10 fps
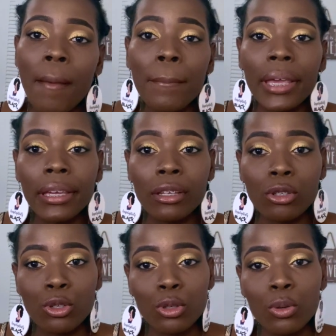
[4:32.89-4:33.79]
making
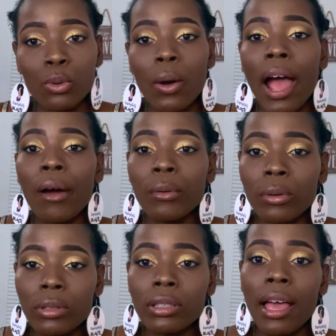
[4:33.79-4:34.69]
sure I
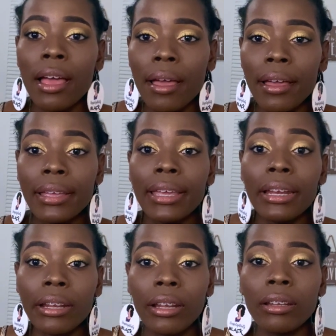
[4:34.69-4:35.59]
was
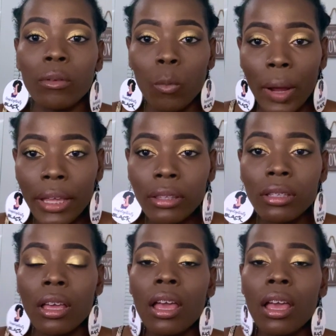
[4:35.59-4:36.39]
getting weight.